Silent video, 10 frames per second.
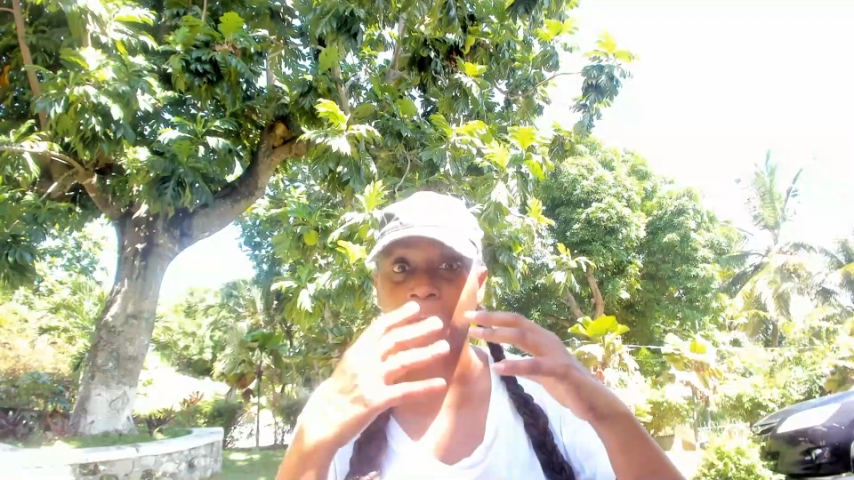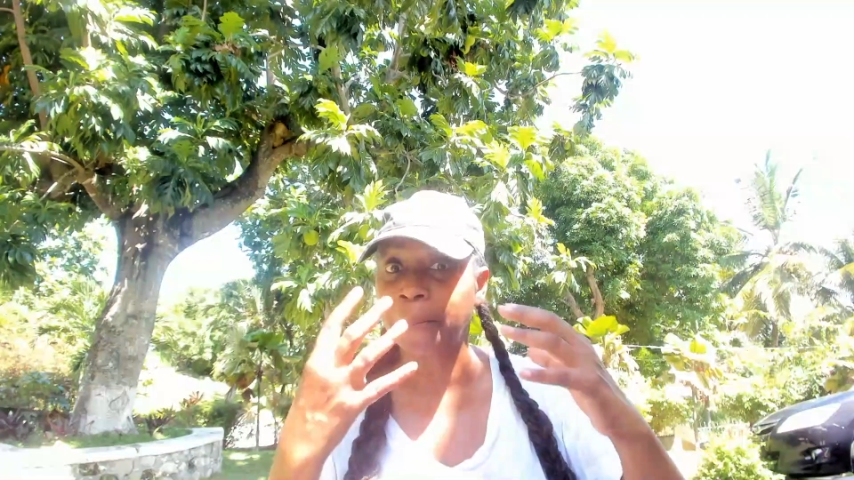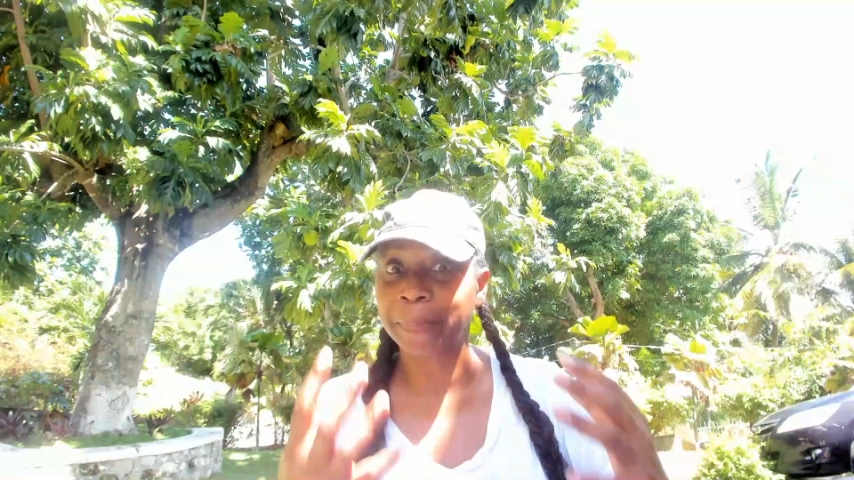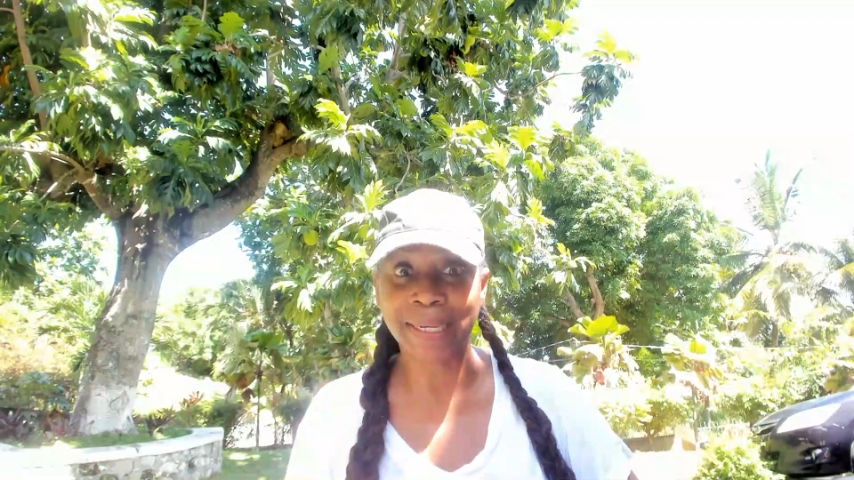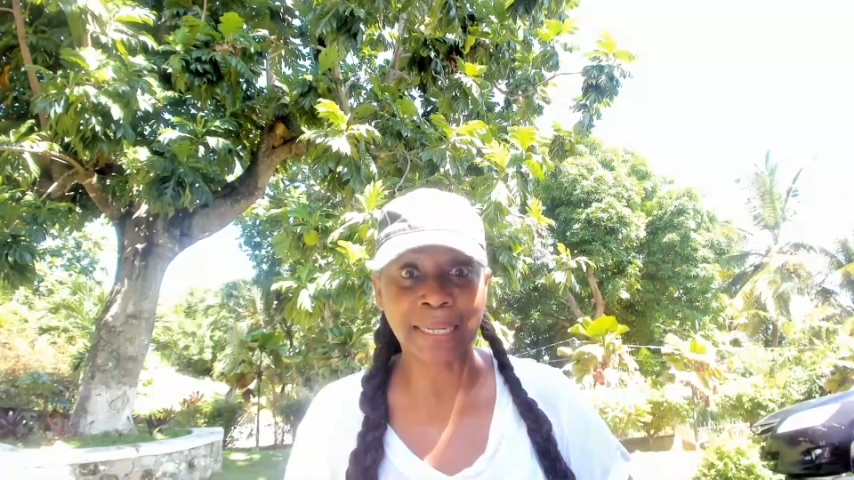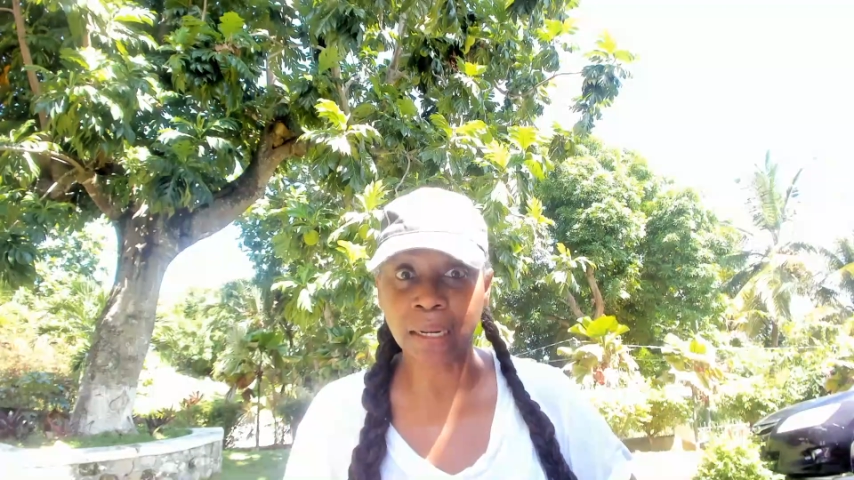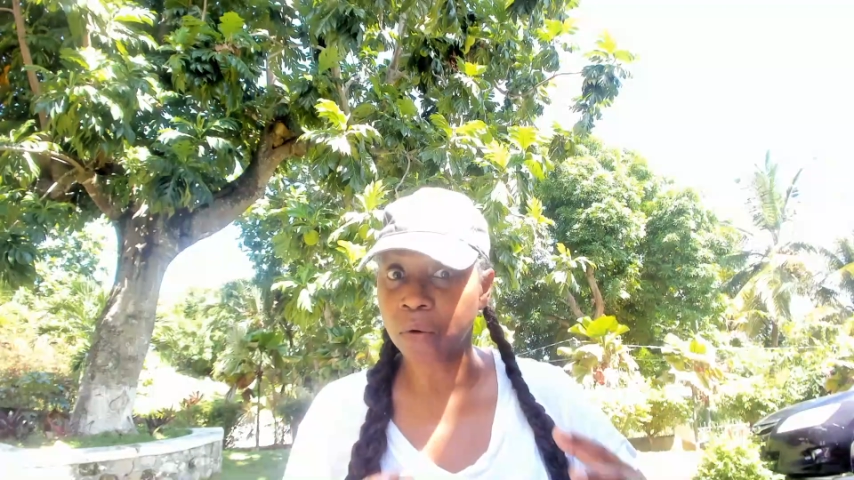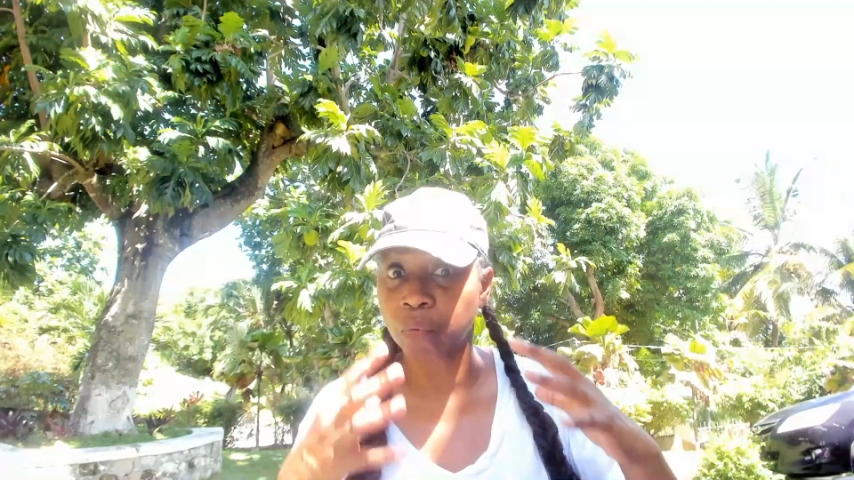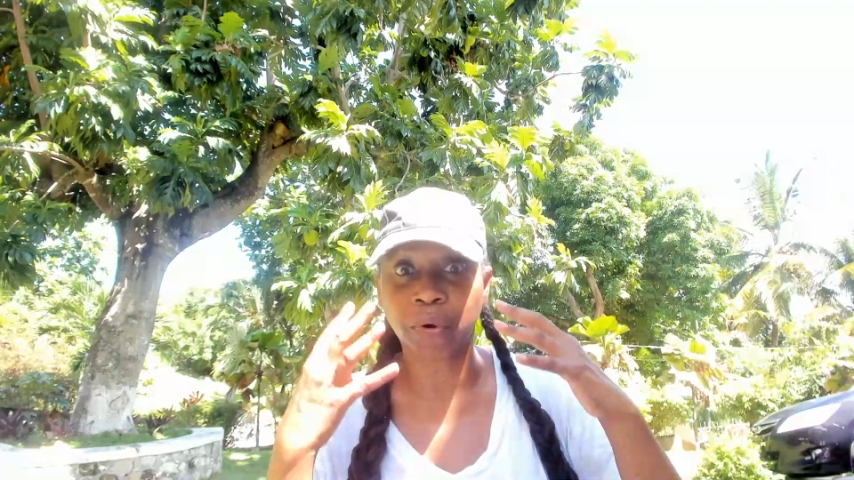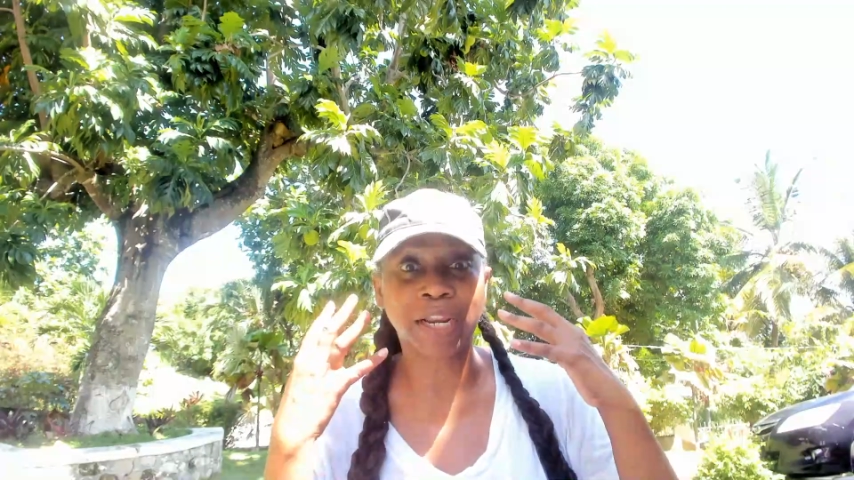complete
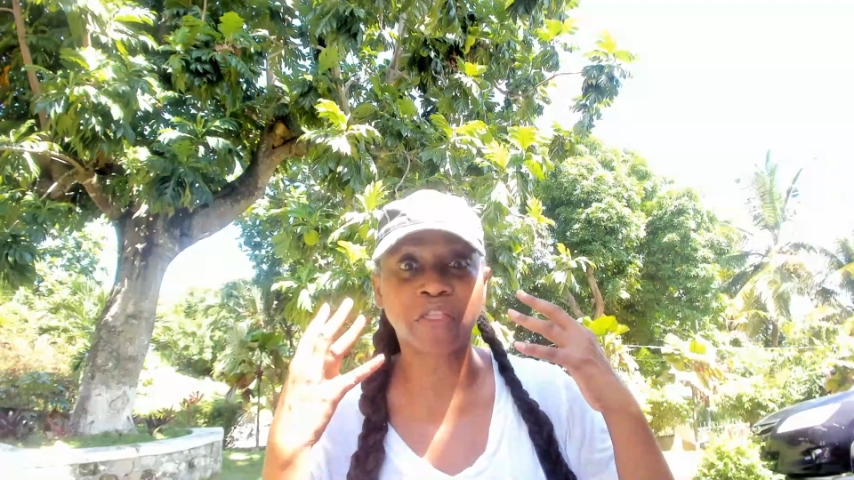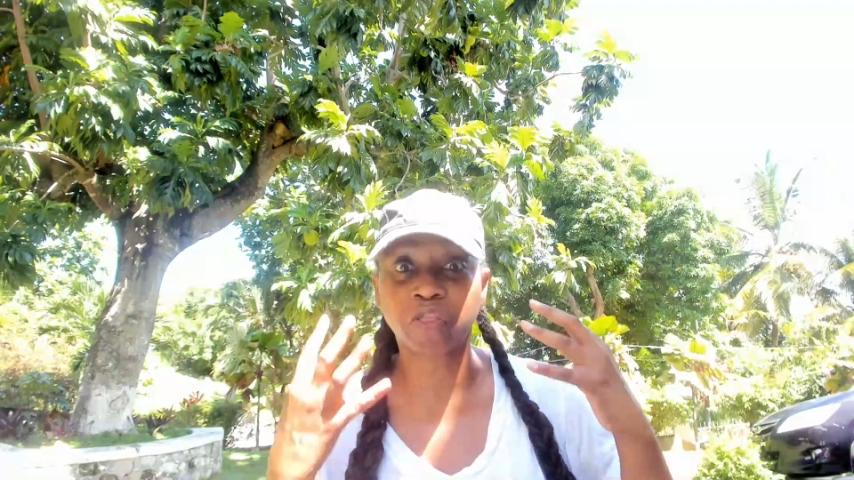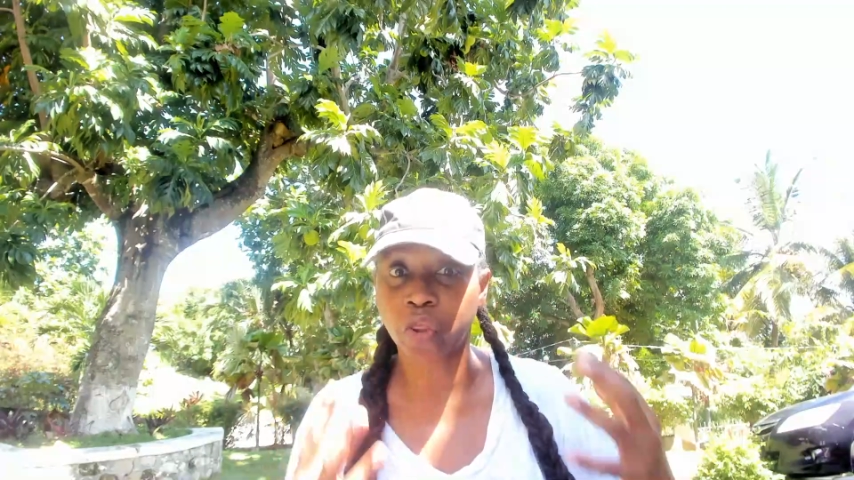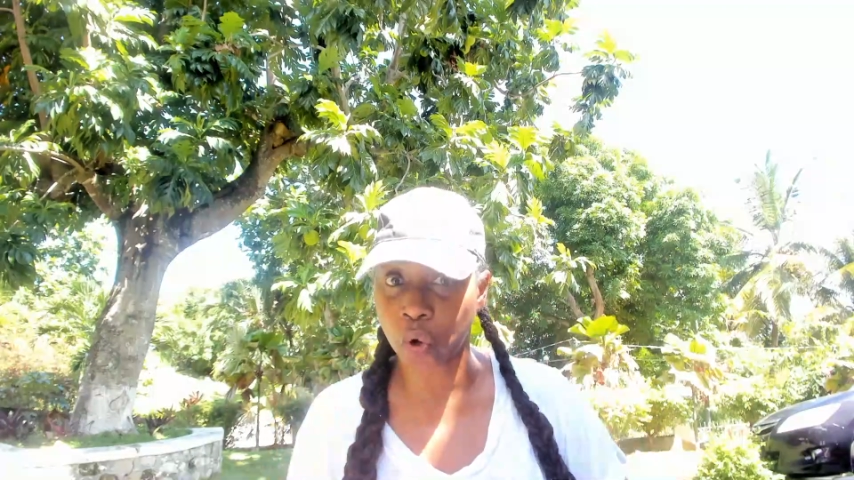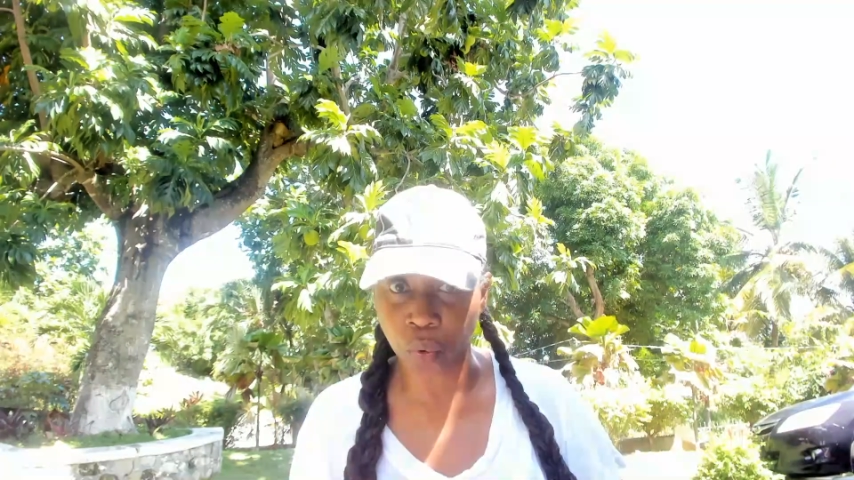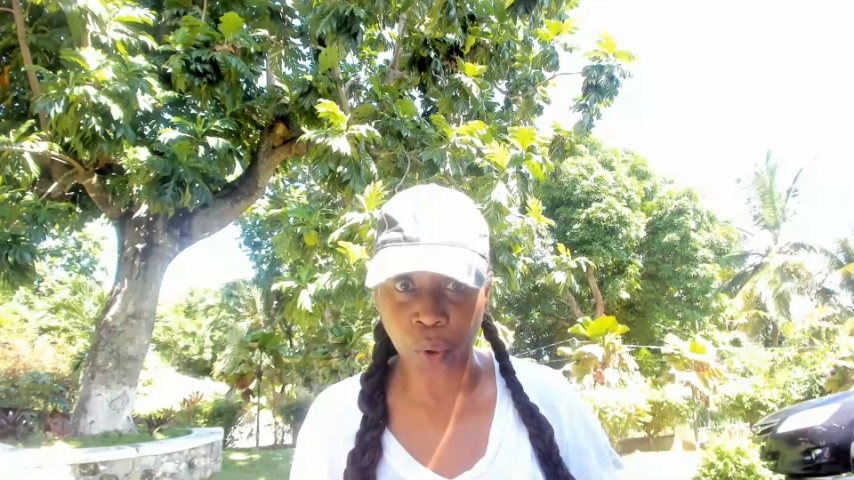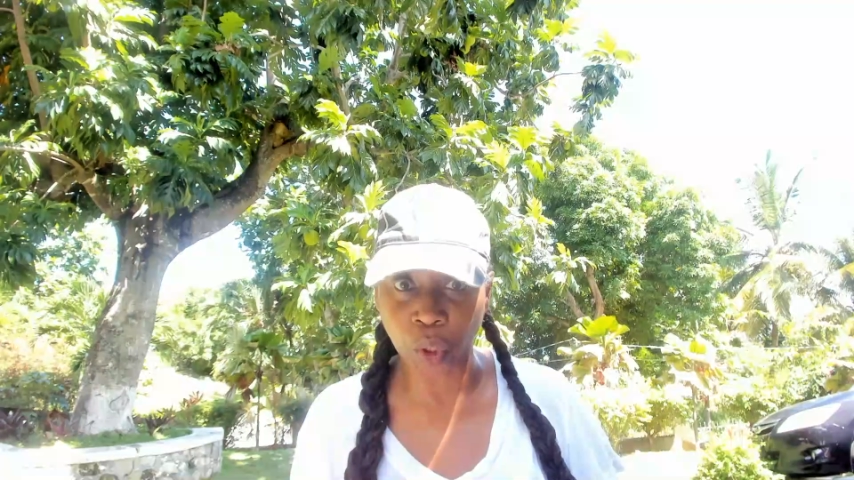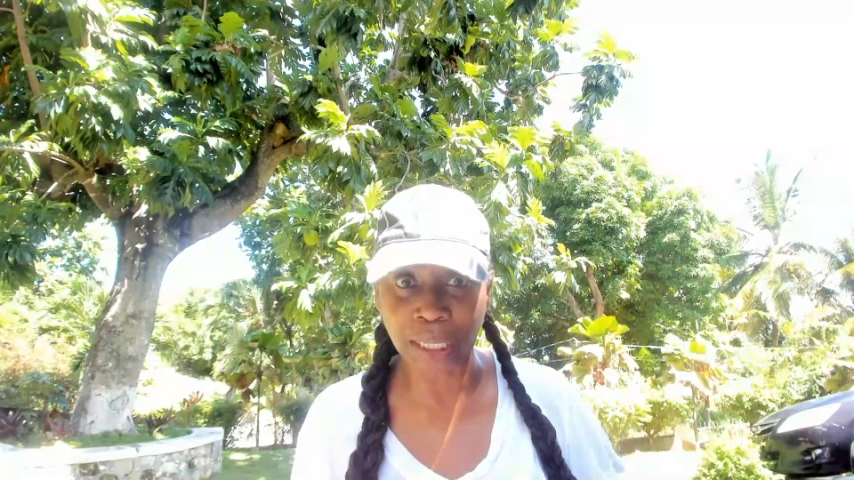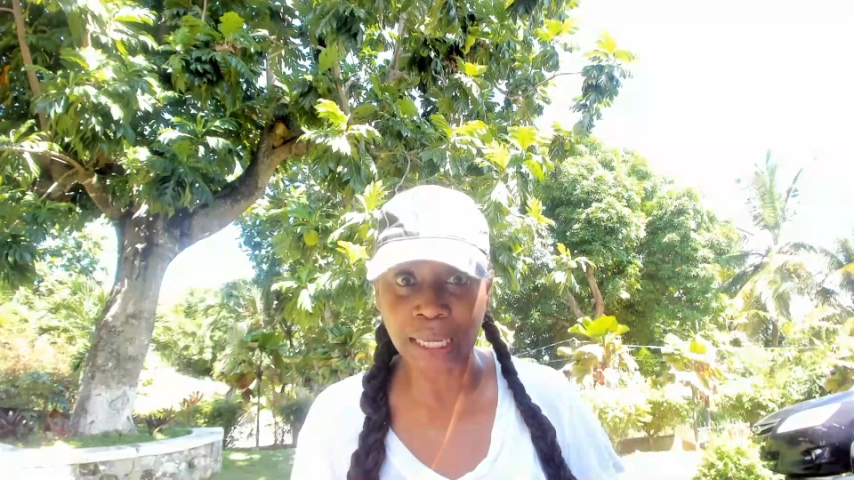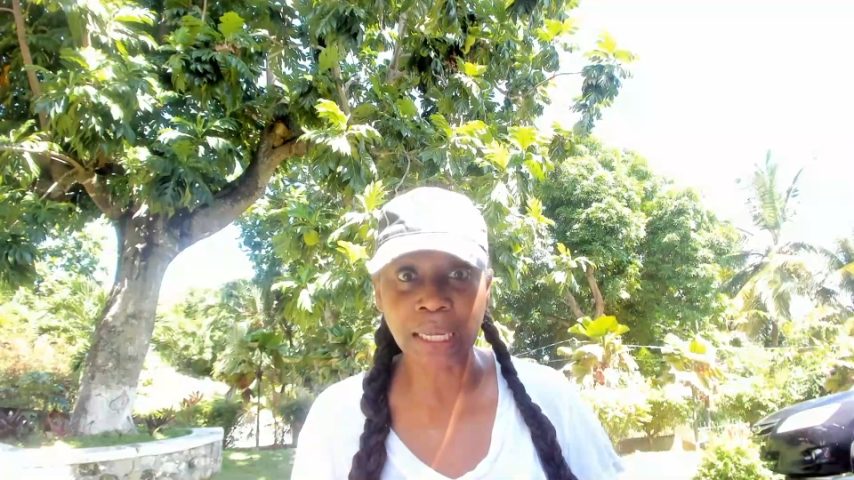it, read it
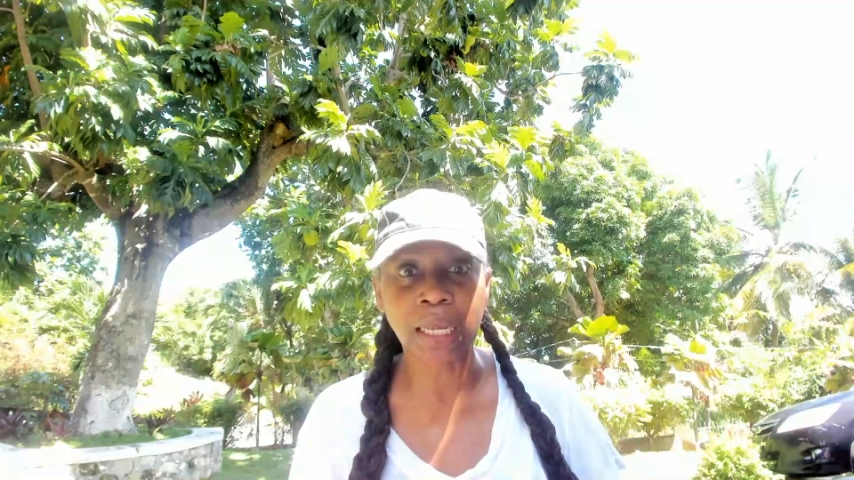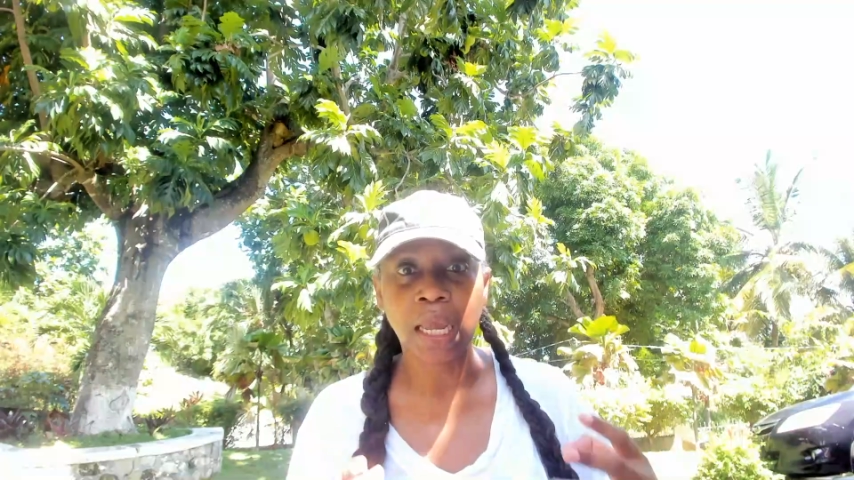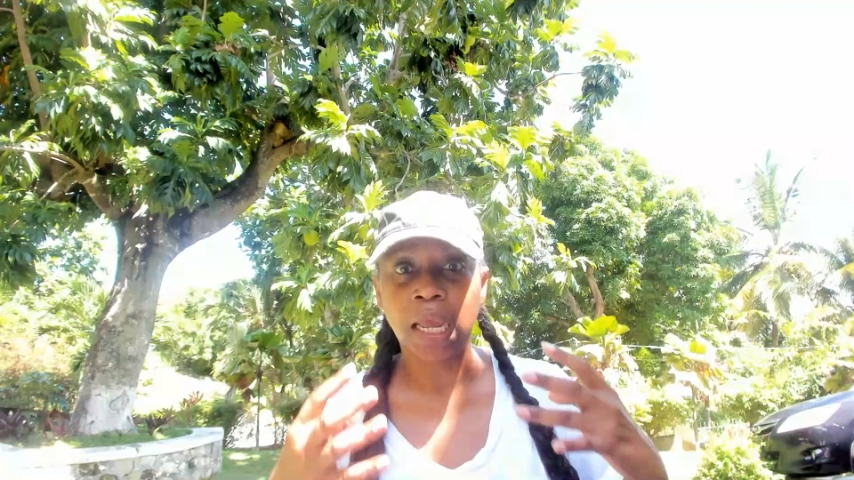thoroughly.